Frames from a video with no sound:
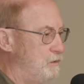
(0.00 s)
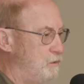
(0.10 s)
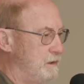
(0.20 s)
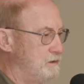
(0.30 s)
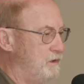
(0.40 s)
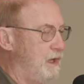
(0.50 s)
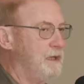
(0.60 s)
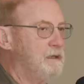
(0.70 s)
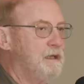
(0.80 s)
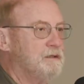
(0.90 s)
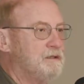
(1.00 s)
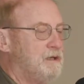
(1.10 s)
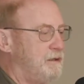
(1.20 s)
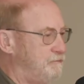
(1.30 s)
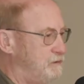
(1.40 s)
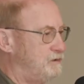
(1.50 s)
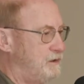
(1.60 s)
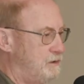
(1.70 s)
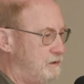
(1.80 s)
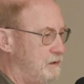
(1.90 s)
who is that. And the tough
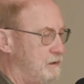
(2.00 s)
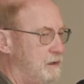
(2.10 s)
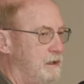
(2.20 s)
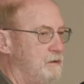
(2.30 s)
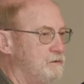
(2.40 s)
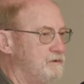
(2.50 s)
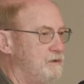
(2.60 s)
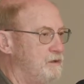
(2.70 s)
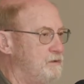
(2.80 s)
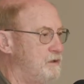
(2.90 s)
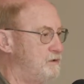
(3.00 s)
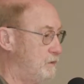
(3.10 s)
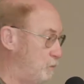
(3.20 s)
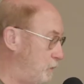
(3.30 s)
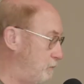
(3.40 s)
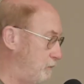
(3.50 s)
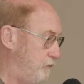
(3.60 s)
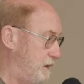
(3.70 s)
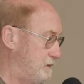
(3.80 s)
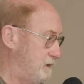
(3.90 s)
decision, and it was the decision we were
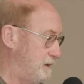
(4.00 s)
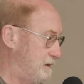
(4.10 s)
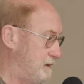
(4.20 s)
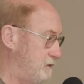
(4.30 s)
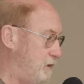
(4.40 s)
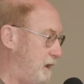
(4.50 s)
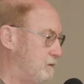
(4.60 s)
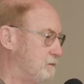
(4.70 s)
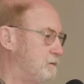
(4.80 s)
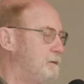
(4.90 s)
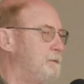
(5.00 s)
facing in the drought,